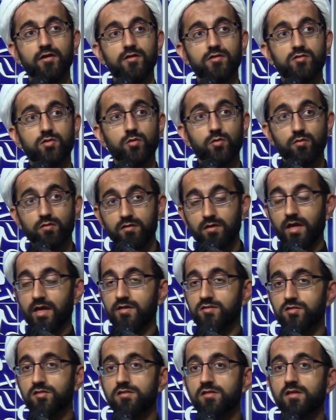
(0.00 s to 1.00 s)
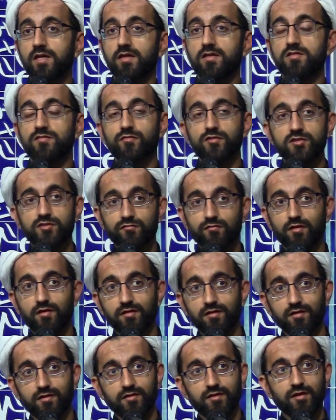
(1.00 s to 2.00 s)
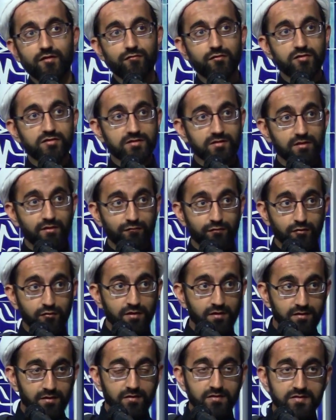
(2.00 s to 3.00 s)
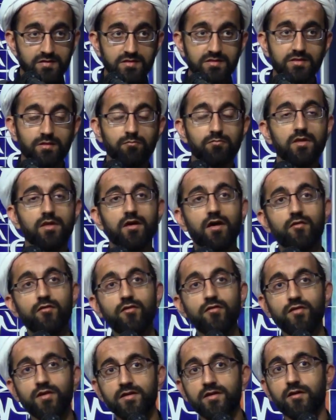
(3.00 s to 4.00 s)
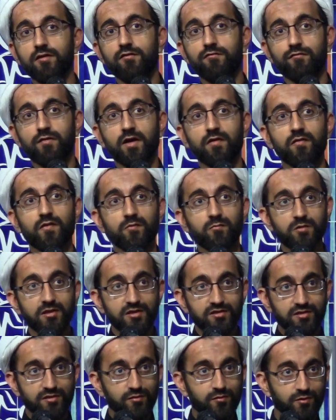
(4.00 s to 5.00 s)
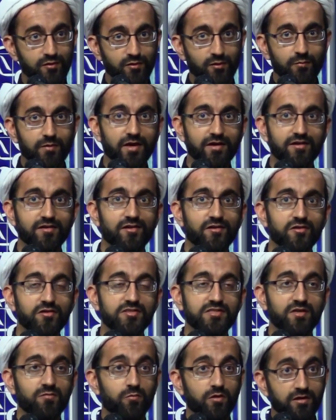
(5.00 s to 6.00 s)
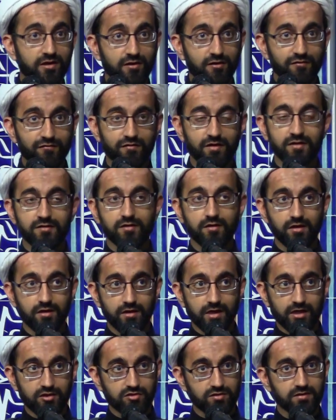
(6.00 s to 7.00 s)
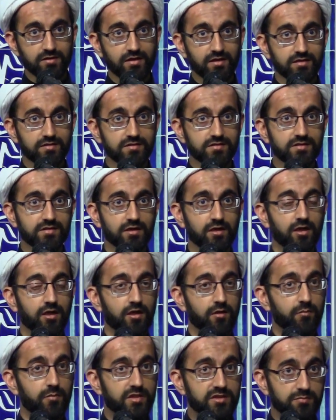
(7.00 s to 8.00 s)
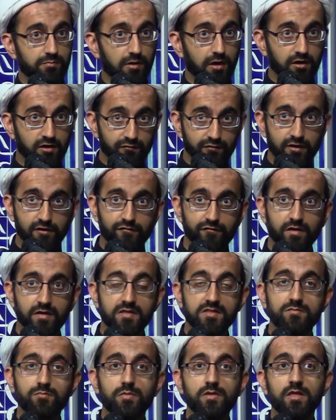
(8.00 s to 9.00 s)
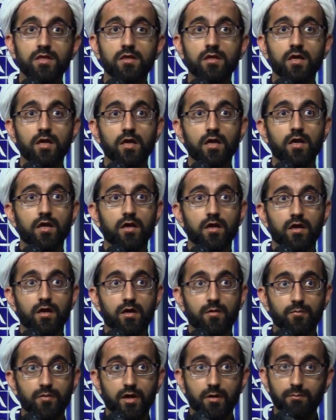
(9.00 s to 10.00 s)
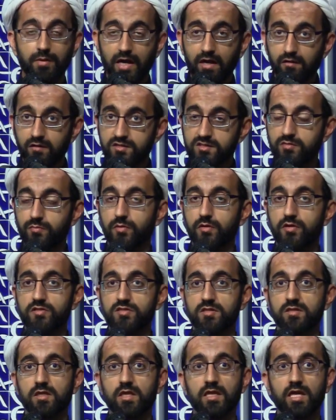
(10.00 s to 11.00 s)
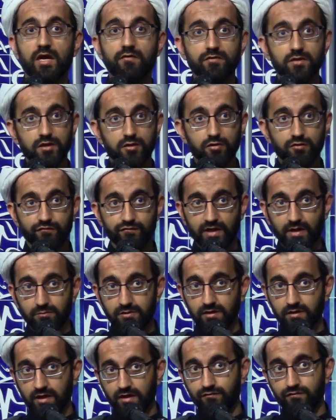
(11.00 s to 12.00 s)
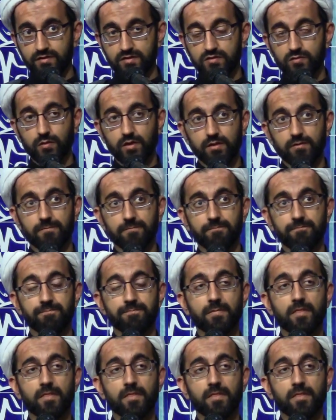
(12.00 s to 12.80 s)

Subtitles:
So the answer to that is, first of all, if you think that this is something other than irfan, then we need to go back and understand what irfan actually is. Because part of irfan is being a balanced person and having a good family life as well.